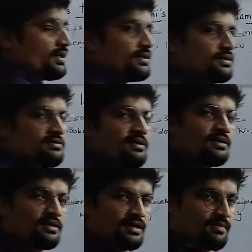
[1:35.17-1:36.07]
is
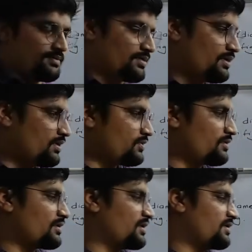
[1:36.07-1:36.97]
300 mm, so
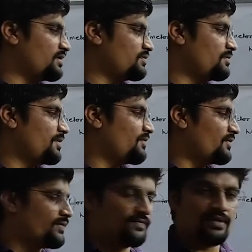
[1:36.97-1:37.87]
the radius will be
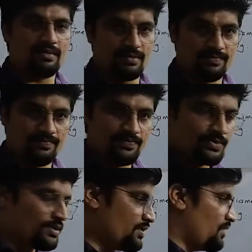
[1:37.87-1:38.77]
150 mm.
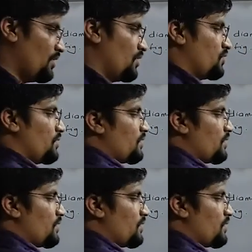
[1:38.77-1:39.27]
So the